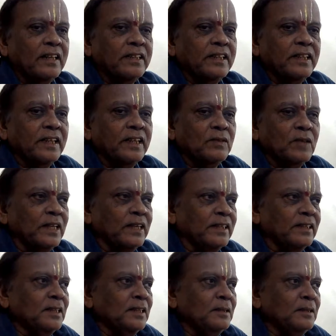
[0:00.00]
Garwali,
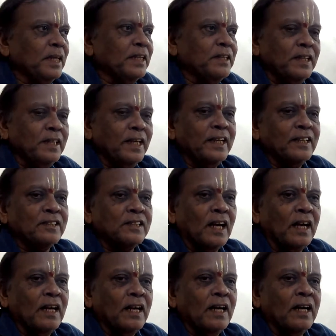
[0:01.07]
but here it is
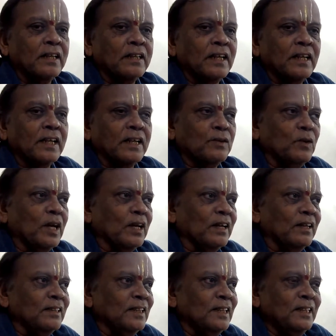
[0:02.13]
Sala Ada Garwala.
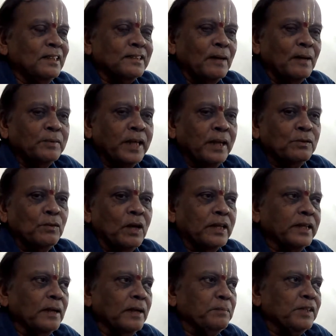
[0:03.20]
Sometimes what
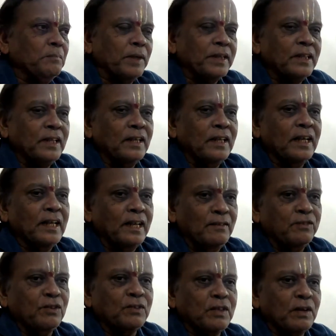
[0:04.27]
happens, the brother-in-law lives
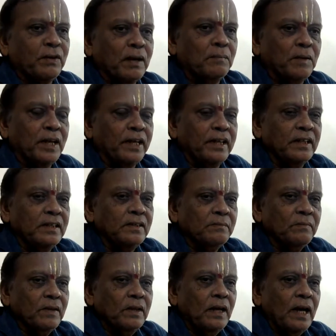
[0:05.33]
with the family,
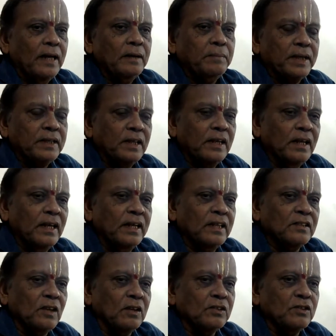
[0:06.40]
and brother-in-law is
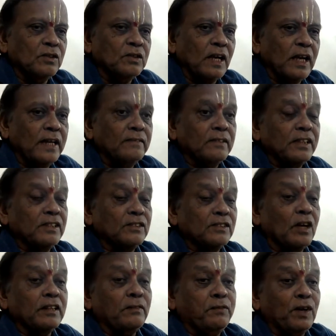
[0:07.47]
also he's got
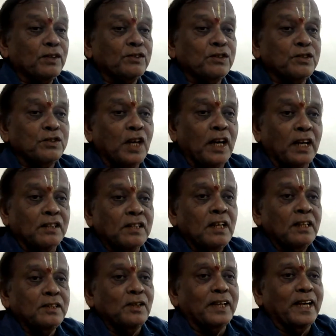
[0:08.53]
the first charge
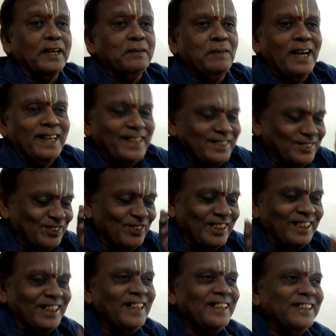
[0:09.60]
to get married to
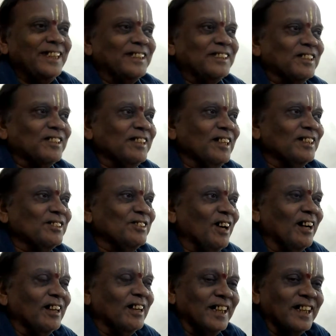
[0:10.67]
his sister's
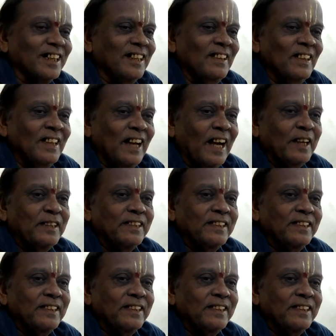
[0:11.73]
daughter, and